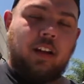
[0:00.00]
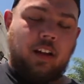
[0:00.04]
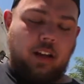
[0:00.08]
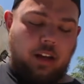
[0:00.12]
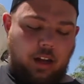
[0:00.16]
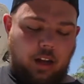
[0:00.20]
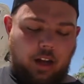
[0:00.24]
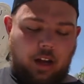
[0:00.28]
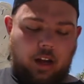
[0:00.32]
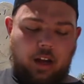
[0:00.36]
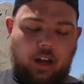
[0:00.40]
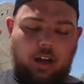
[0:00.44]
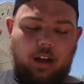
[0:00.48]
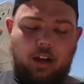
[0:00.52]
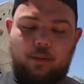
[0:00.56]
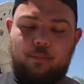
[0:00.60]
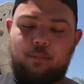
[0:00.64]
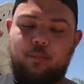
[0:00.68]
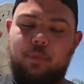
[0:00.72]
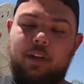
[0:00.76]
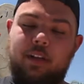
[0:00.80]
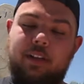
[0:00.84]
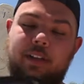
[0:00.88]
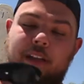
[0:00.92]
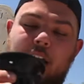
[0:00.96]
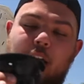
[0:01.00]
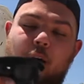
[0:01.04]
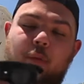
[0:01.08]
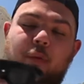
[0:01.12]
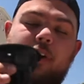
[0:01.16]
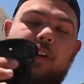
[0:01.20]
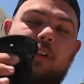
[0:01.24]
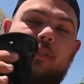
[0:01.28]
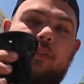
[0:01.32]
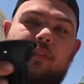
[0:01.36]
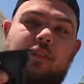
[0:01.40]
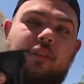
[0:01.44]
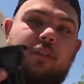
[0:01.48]
But now
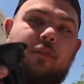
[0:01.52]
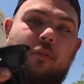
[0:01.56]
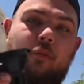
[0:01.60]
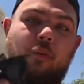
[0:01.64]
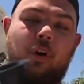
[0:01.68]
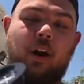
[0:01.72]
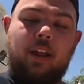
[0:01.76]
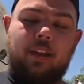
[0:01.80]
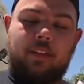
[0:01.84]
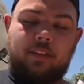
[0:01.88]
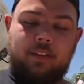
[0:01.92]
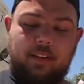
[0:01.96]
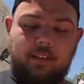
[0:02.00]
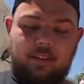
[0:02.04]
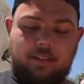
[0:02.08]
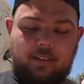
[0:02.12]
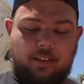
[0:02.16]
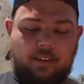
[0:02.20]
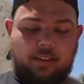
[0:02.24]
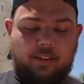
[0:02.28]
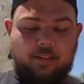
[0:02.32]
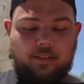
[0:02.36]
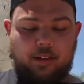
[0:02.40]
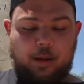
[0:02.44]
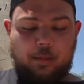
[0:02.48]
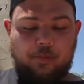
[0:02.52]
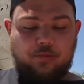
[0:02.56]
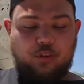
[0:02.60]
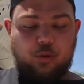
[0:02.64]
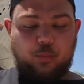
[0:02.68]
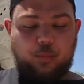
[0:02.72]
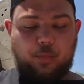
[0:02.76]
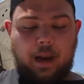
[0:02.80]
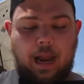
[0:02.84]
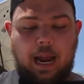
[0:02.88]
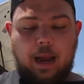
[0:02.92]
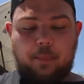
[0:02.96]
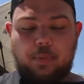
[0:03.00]
we're running these things, so I'm
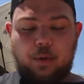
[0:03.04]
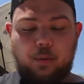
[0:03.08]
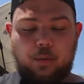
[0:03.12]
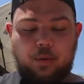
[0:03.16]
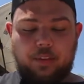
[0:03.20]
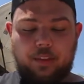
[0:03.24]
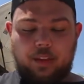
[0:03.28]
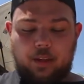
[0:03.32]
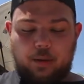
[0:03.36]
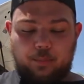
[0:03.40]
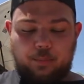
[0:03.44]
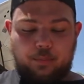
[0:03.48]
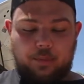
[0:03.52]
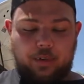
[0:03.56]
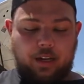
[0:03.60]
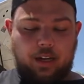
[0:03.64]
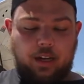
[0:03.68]
super happy with them.